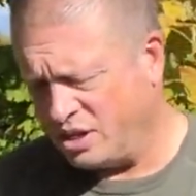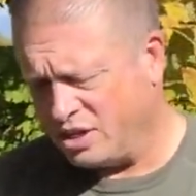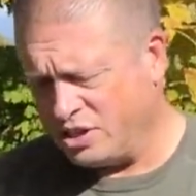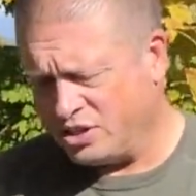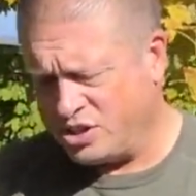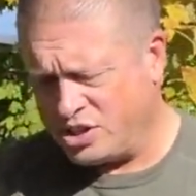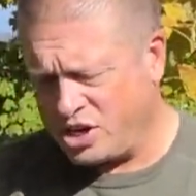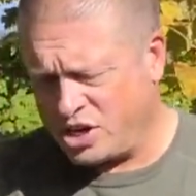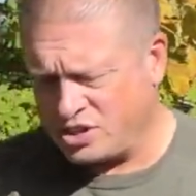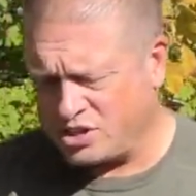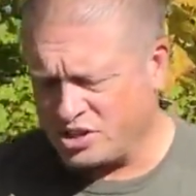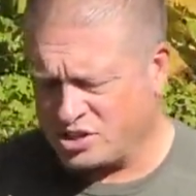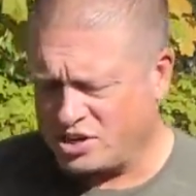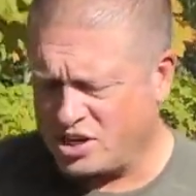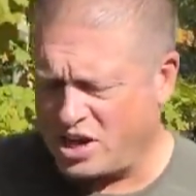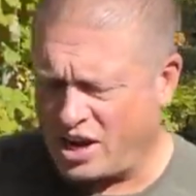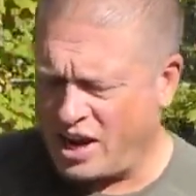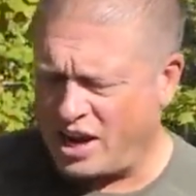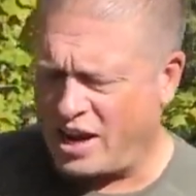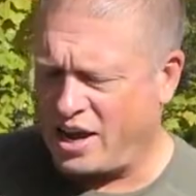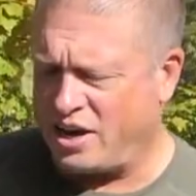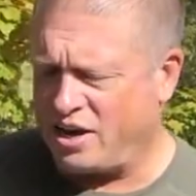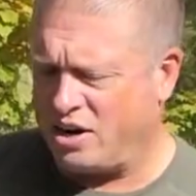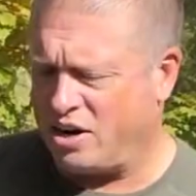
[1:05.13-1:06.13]
Jesus
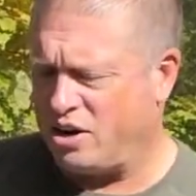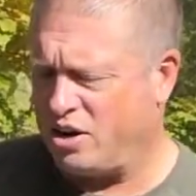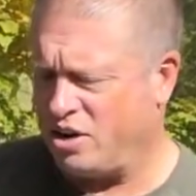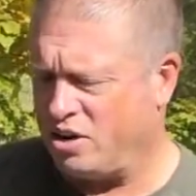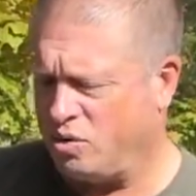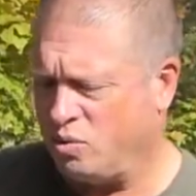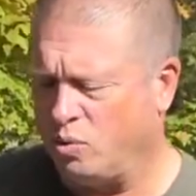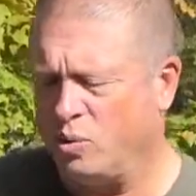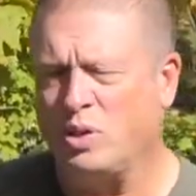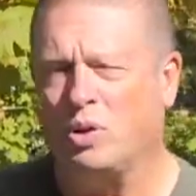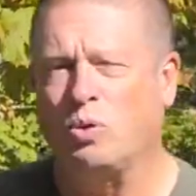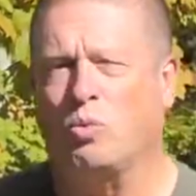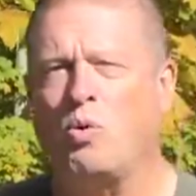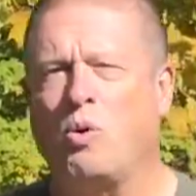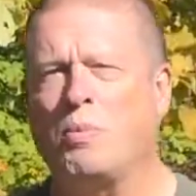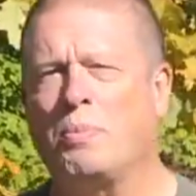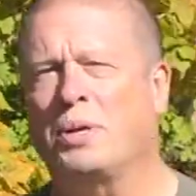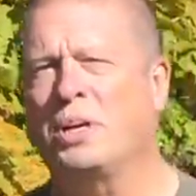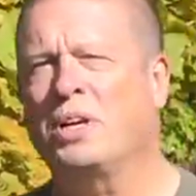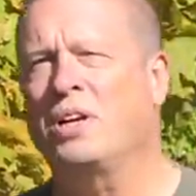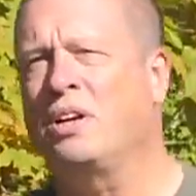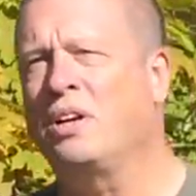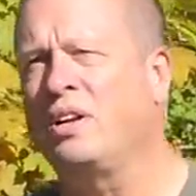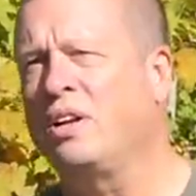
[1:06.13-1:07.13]
had with a woman